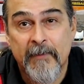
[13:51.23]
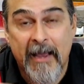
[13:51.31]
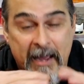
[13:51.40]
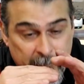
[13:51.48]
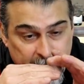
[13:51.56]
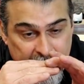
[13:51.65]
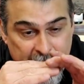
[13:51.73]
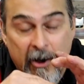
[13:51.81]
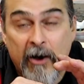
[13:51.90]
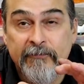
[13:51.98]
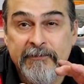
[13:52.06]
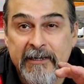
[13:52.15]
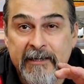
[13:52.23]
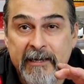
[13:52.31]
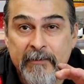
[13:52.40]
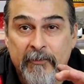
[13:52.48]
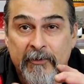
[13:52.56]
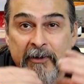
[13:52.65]
and put an offset
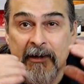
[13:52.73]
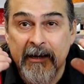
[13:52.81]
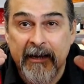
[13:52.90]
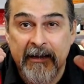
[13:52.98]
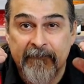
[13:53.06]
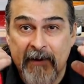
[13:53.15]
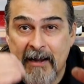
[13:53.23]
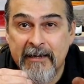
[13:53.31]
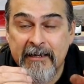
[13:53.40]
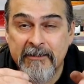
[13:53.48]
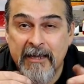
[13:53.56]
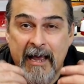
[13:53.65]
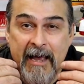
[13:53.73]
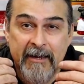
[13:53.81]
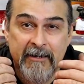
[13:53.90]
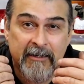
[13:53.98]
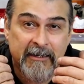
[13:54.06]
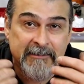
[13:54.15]
keeper. If I need to
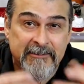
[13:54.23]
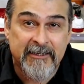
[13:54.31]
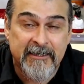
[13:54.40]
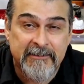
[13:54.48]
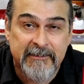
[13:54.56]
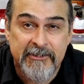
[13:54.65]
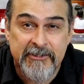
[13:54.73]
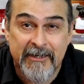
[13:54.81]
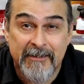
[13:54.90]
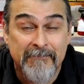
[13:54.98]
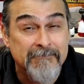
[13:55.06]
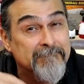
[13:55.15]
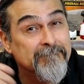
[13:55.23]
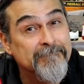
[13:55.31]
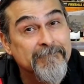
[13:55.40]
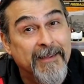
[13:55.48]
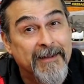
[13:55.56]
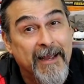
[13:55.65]
add a 60 shim
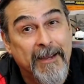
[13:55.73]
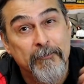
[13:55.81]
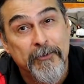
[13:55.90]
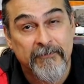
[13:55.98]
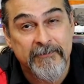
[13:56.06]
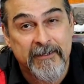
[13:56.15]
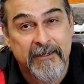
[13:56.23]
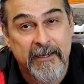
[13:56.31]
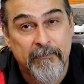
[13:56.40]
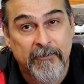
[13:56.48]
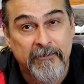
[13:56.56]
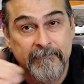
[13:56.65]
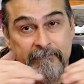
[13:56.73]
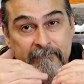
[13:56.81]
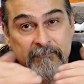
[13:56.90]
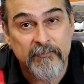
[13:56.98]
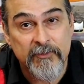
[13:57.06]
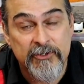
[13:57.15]
and I can put offset keeper,
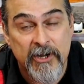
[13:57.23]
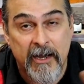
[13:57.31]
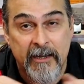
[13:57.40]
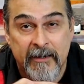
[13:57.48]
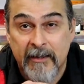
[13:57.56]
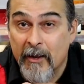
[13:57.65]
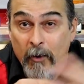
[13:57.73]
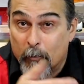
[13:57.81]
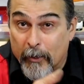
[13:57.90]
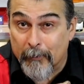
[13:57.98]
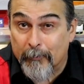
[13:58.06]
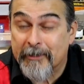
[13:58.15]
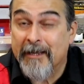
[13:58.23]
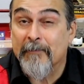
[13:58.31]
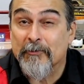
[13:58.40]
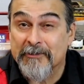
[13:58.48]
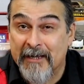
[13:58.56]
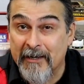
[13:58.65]
done. We're going to put
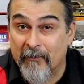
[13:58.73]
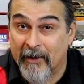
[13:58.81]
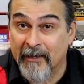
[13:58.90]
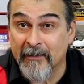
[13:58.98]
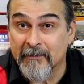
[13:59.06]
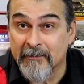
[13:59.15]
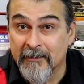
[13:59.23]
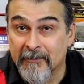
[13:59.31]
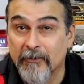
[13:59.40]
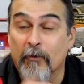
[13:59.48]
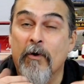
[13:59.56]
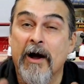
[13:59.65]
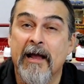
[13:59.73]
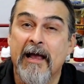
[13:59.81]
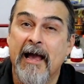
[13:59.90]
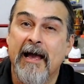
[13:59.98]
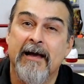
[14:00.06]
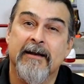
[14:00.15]
keepers anyway, so why
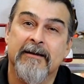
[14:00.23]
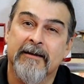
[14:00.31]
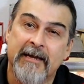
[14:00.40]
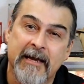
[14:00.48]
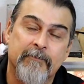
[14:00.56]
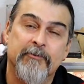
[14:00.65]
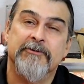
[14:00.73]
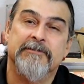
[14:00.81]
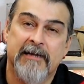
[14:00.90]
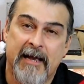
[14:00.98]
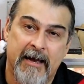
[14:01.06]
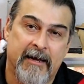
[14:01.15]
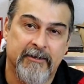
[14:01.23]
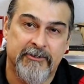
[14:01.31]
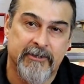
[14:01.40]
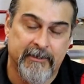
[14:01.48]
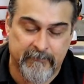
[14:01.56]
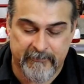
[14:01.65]
add keepers and
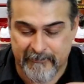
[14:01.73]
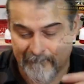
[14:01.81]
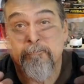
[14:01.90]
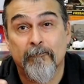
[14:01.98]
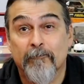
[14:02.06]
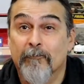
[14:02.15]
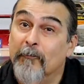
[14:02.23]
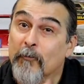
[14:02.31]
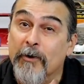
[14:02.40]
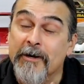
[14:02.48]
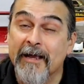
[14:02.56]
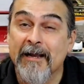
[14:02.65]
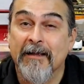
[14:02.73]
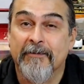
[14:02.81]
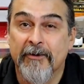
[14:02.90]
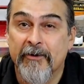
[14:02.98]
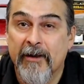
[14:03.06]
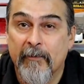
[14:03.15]
shims? We're going to get out
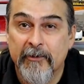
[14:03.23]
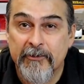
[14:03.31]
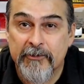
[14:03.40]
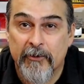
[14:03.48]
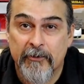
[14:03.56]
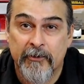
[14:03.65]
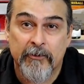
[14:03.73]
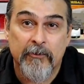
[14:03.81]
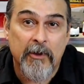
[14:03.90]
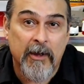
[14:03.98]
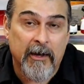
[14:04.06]
there, and I'm going to show you